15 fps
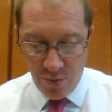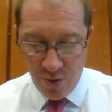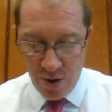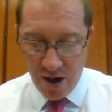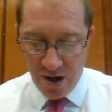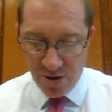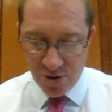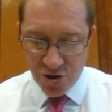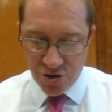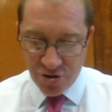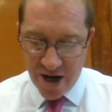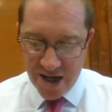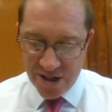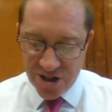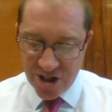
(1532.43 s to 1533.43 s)
Well,
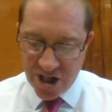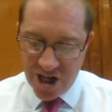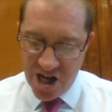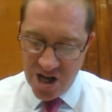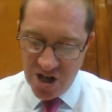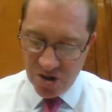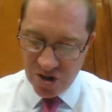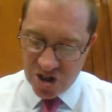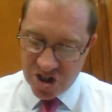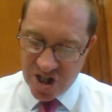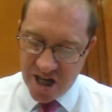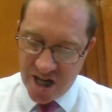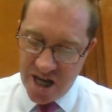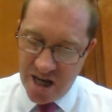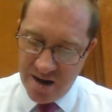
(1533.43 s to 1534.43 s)
trained to kill,
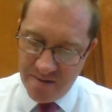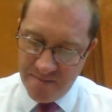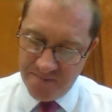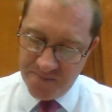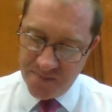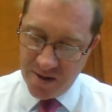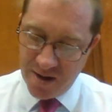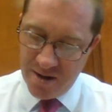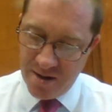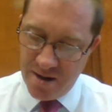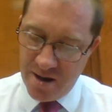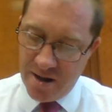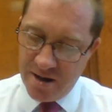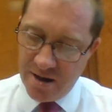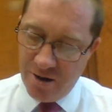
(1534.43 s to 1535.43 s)
see?
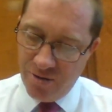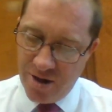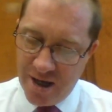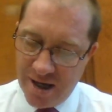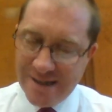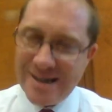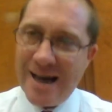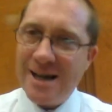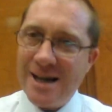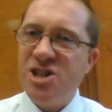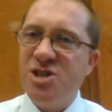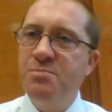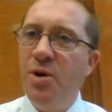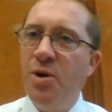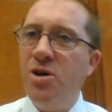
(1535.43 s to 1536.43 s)
Know the exact
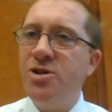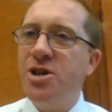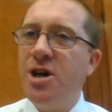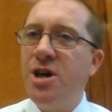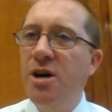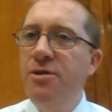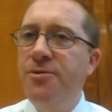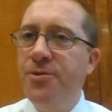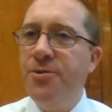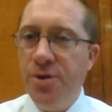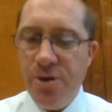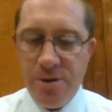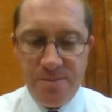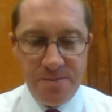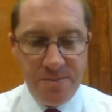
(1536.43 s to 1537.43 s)
spot to go
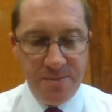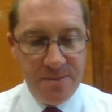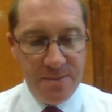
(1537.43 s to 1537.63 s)
for.